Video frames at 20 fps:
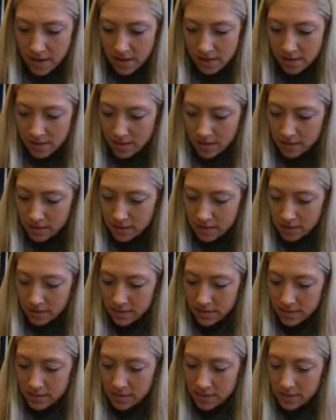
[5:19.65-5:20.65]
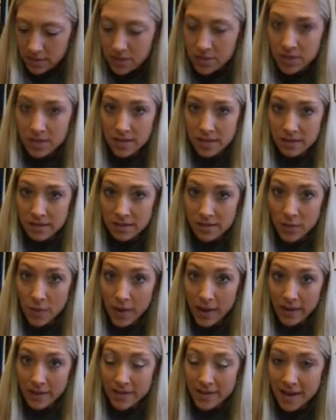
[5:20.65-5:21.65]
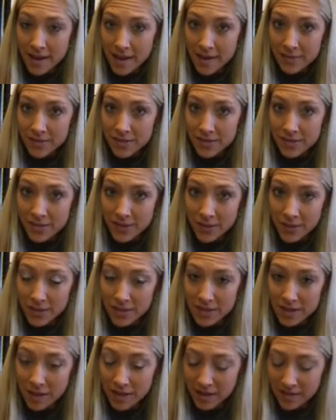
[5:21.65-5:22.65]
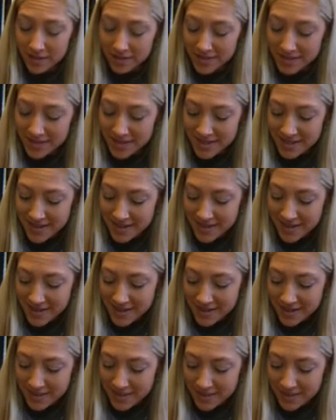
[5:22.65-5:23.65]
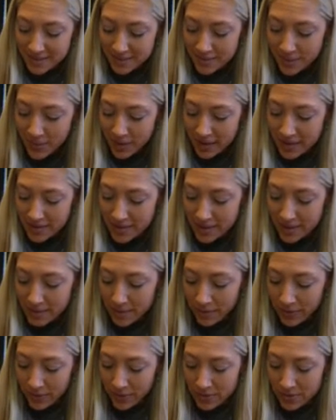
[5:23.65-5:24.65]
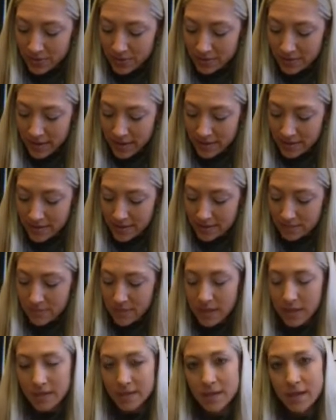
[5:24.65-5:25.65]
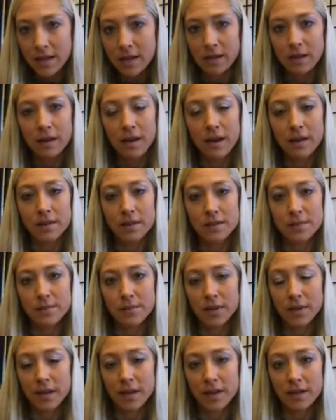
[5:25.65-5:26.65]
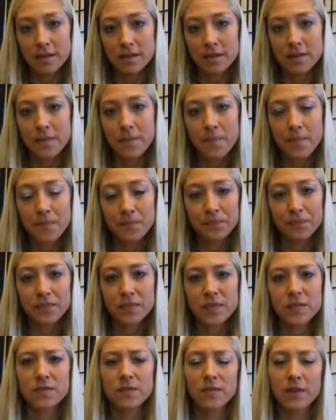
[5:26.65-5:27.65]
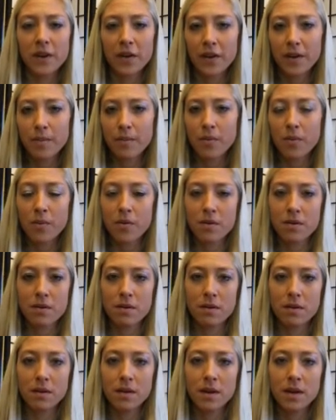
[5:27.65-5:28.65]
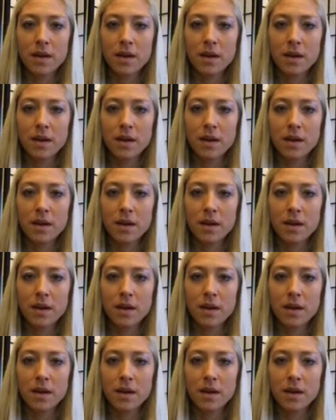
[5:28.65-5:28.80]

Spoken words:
then Siege sets quiet time, just like we talked. Take some quiet time alone to rest, meditate, and contemplate. It's very important.